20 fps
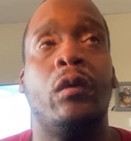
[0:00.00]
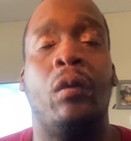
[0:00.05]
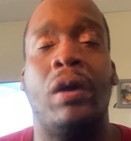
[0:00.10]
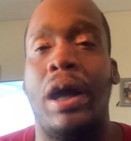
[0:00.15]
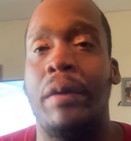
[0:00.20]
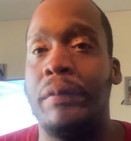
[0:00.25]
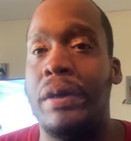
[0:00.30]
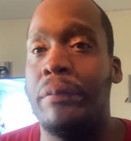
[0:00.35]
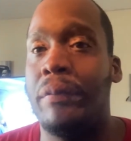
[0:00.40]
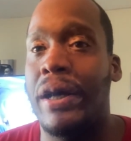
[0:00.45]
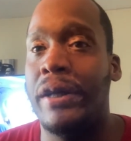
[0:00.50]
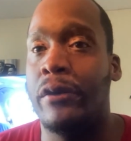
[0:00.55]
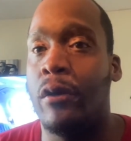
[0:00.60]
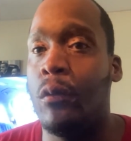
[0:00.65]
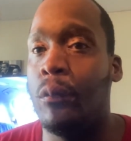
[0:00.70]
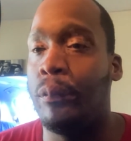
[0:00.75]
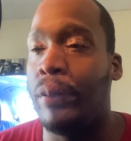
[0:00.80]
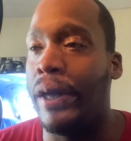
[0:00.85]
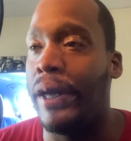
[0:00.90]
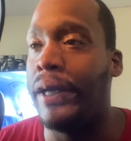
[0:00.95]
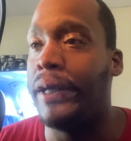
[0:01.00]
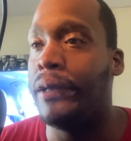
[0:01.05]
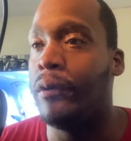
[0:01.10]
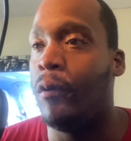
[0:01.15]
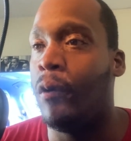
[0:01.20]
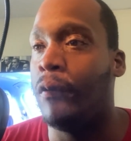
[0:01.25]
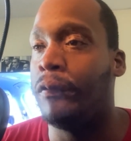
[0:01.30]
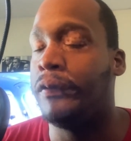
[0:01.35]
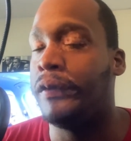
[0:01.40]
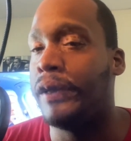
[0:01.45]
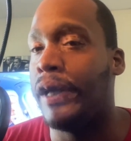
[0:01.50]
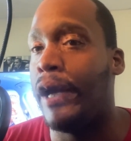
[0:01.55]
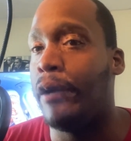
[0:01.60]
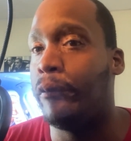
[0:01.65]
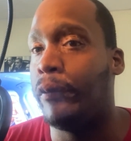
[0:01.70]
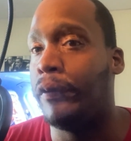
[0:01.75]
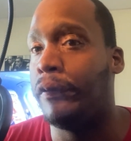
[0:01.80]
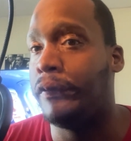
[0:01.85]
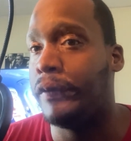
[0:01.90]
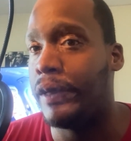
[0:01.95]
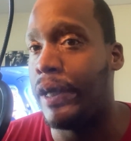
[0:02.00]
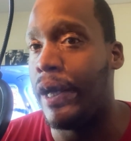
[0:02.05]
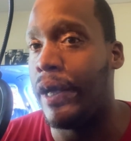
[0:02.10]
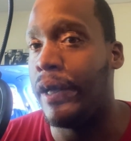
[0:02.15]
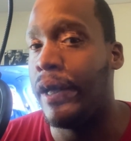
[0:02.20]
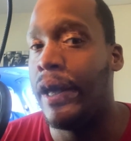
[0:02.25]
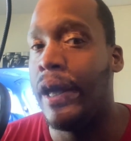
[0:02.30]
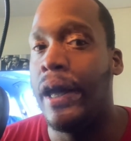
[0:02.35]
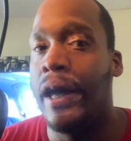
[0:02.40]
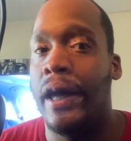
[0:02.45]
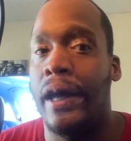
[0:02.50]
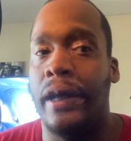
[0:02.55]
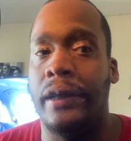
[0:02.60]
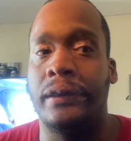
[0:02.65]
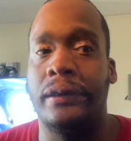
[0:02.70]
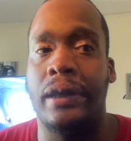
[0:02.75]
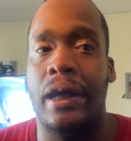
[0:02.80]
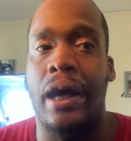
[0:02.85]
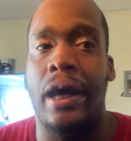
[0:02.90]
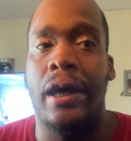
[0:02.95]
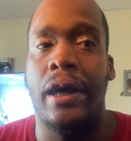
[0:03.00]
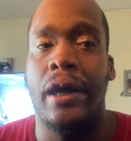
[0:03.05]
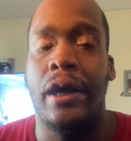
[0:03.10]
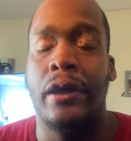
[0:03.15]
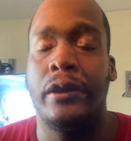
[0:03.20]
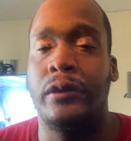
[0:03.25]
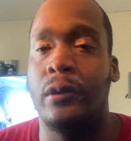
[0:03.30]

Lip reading: what I mean by don't pay off debt with debt is that